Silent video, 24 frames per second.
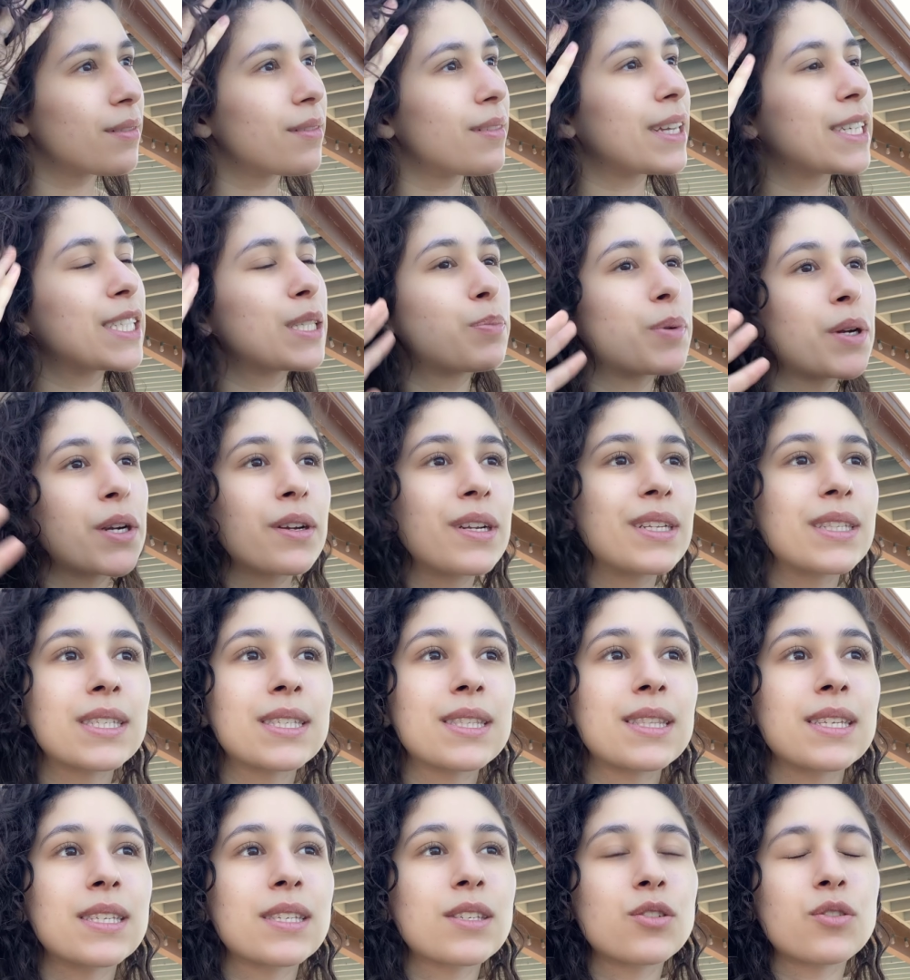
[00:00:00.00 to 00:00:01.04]

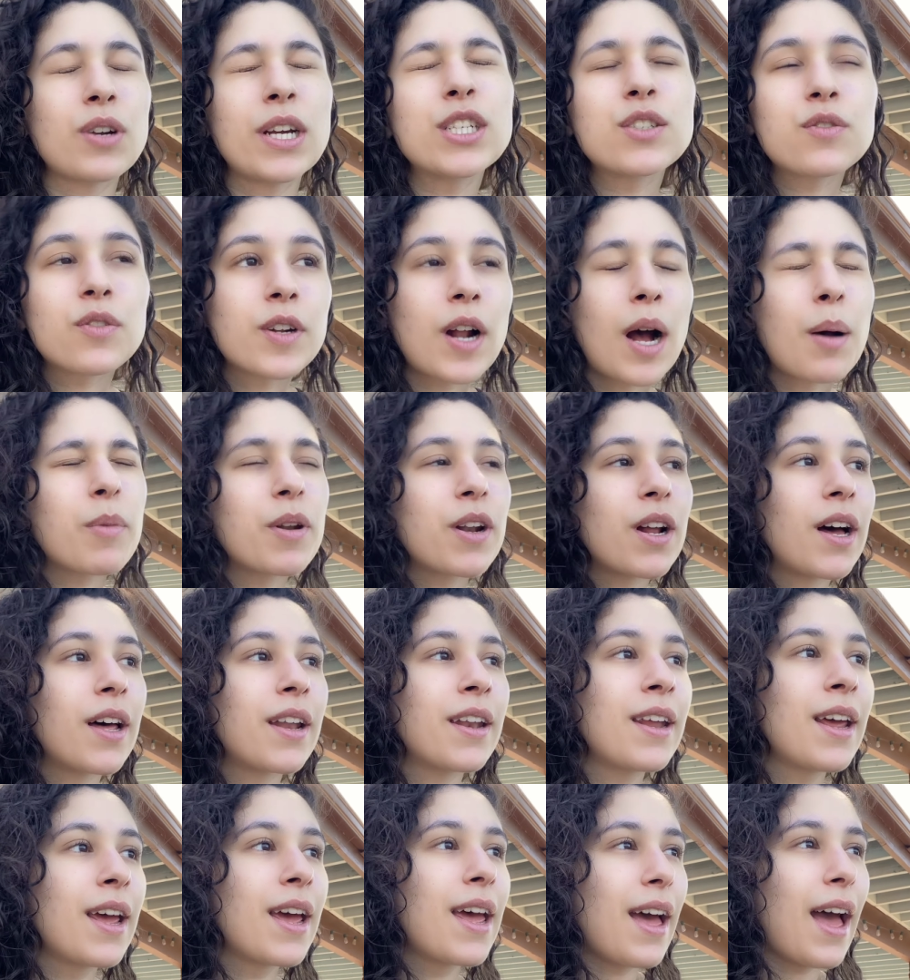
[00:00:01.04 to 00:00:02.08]
experienced this strange
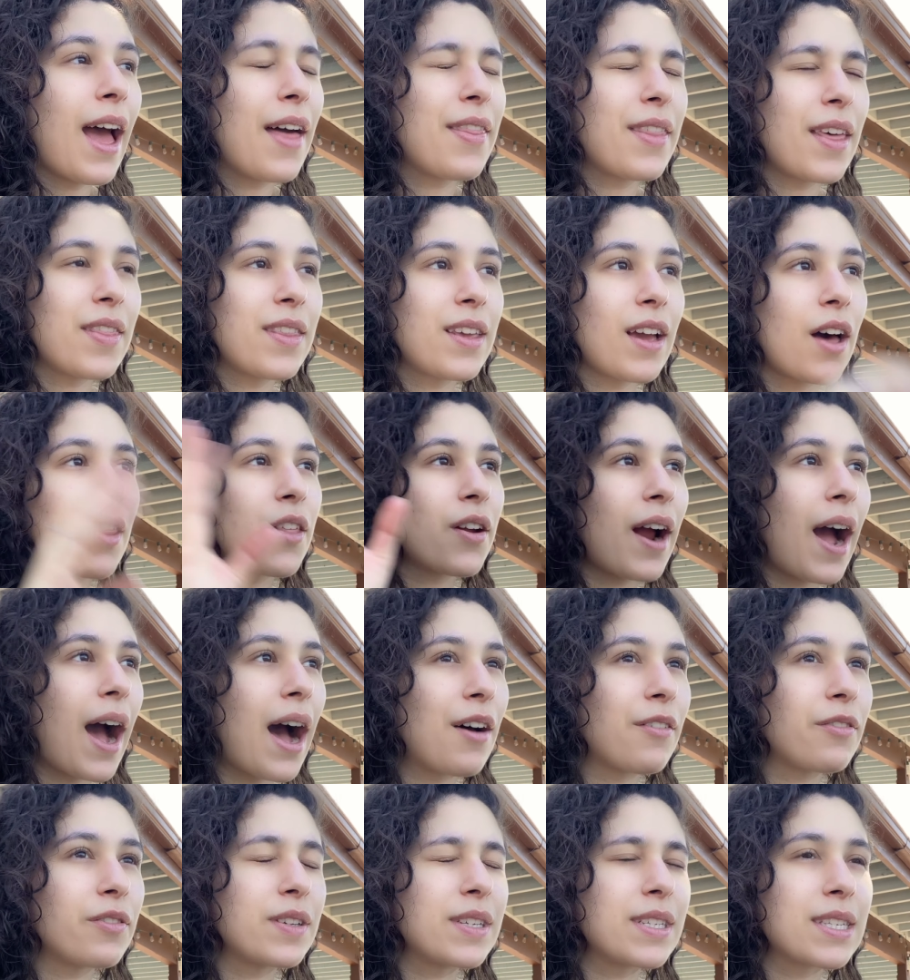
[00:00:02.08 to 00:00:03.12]
phenomenon, and then the other
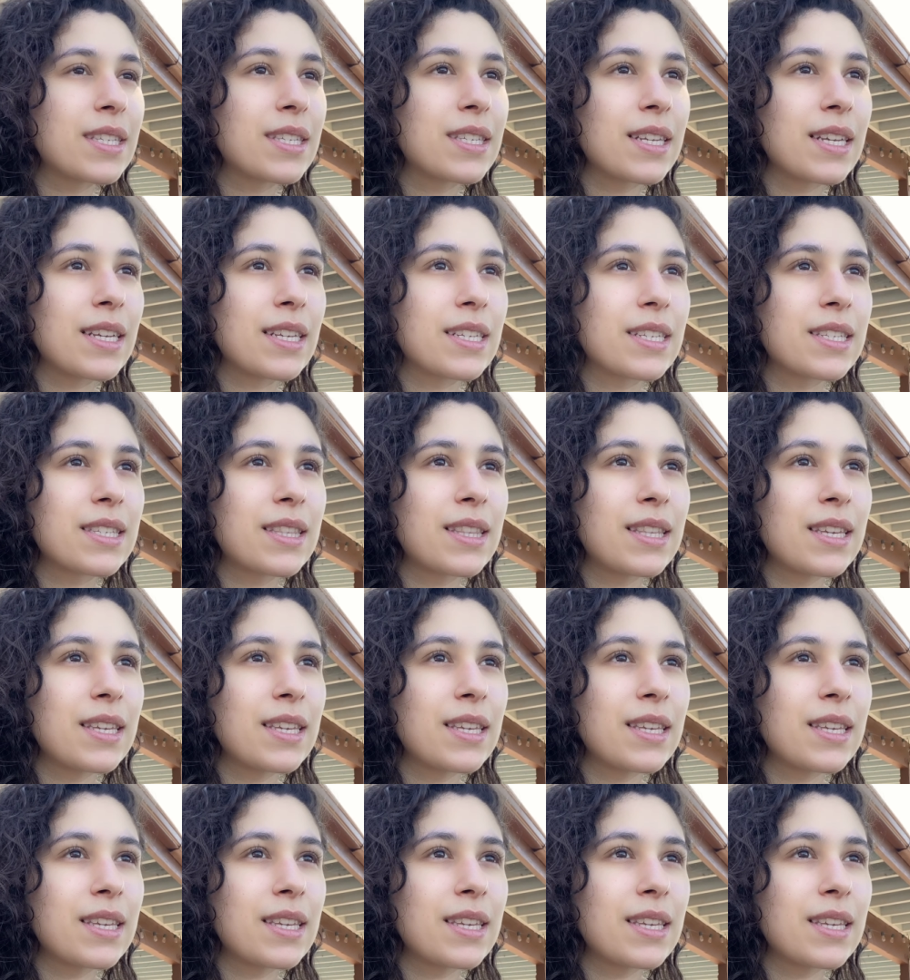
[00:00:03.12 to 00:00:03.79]
half is is